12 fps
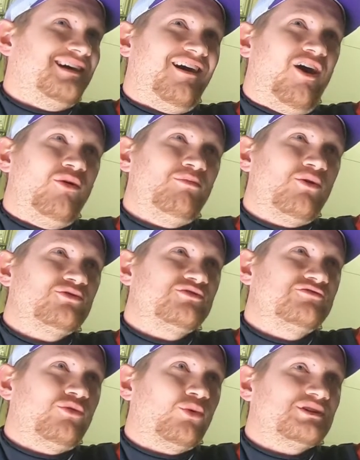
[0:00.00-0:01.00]
almost
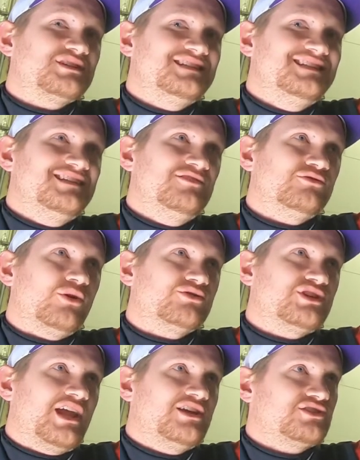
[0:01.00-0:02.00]
14
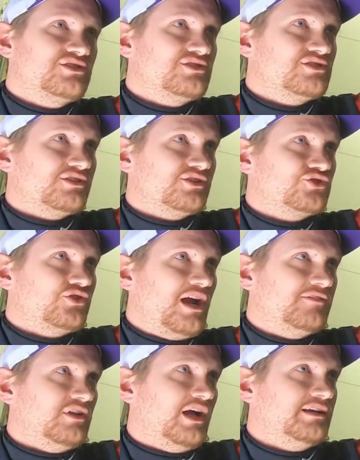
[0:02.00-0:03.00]
rotations on the
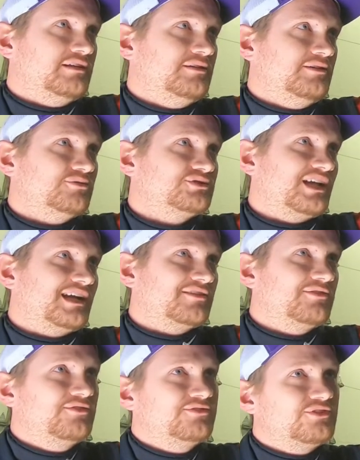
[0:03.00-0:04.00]
driveline. It was like
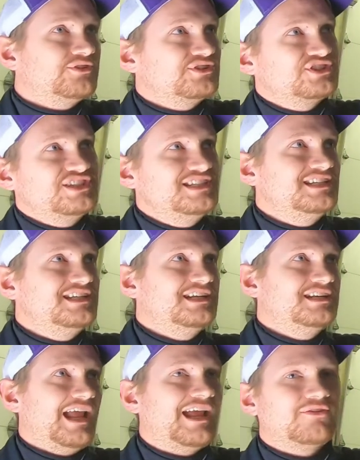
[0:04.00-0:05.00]

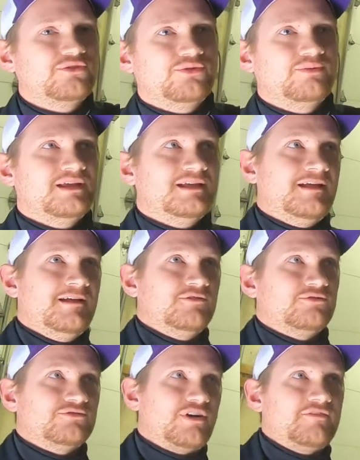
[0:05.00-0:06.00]
13 and
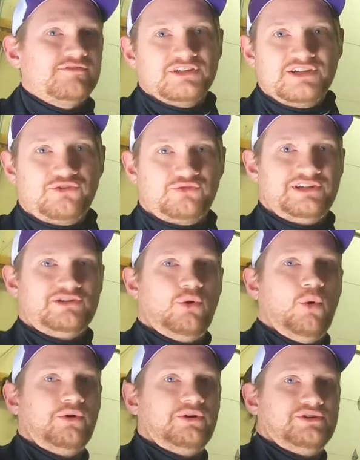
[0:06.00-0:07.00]
roughly
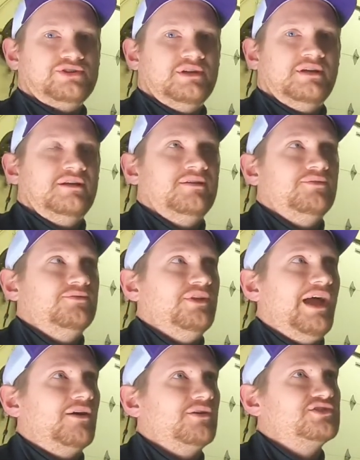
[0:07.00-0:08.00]
3/4.
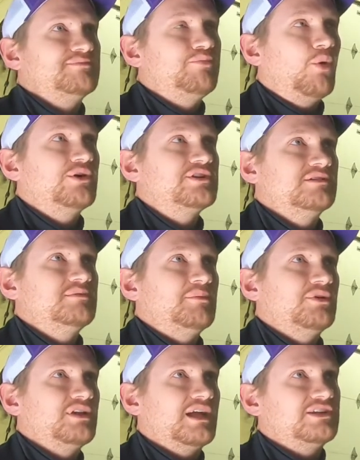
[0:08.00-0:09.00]
Now it's important to
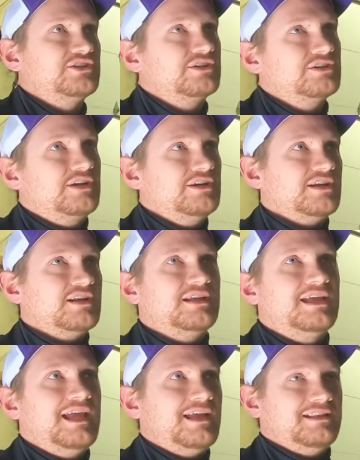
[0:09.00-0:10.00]
remember, like, you're gonna
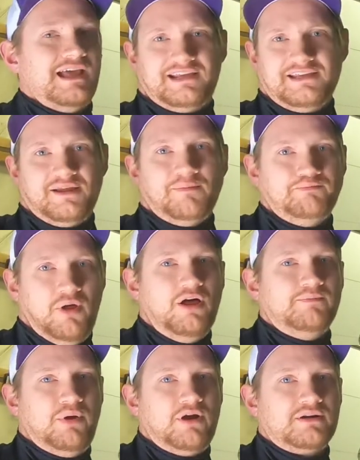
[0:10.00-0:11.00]
get like in the
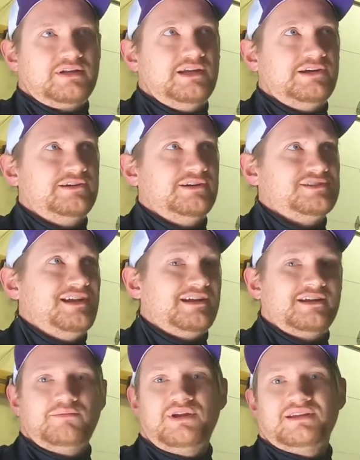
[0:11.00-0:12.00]
ballpark here. It's
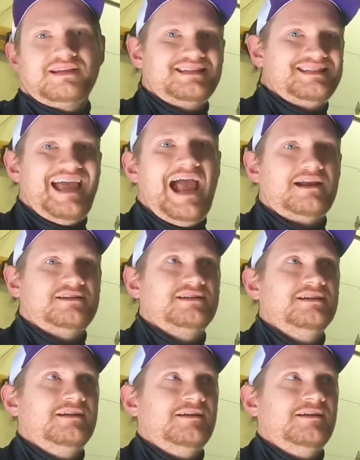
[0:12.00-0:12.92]
not gonna be an exact,